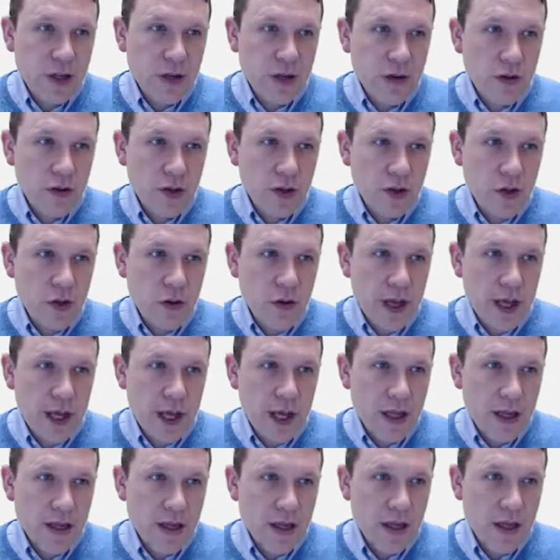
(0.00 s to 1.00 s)
then you can go
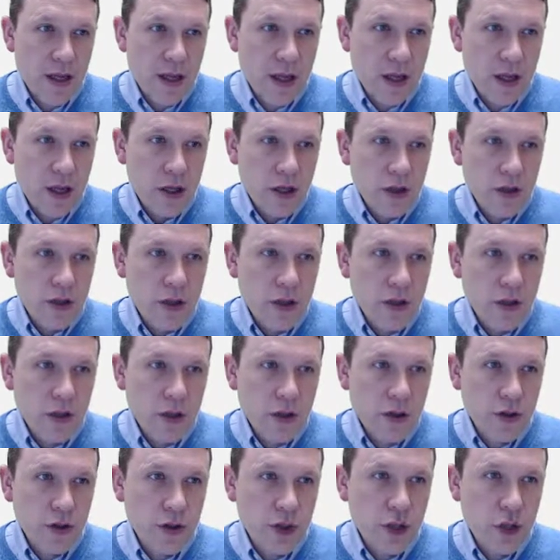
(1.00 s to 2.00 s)
ahead and go
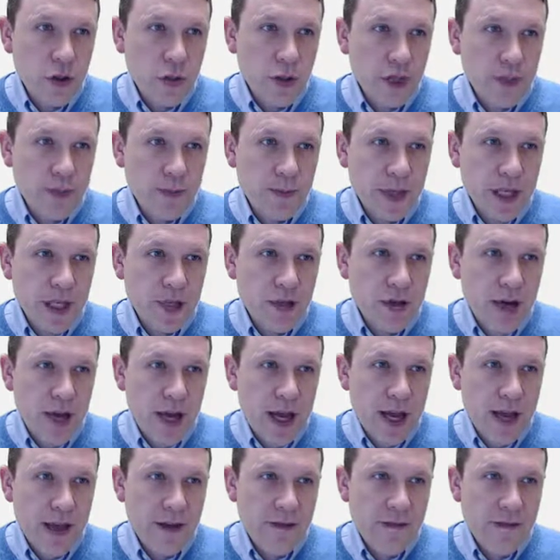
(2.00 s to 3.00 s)
to your USB
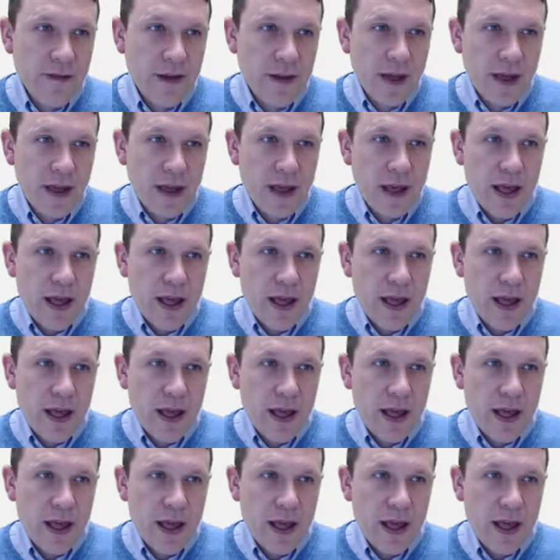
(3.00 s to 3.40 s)
drive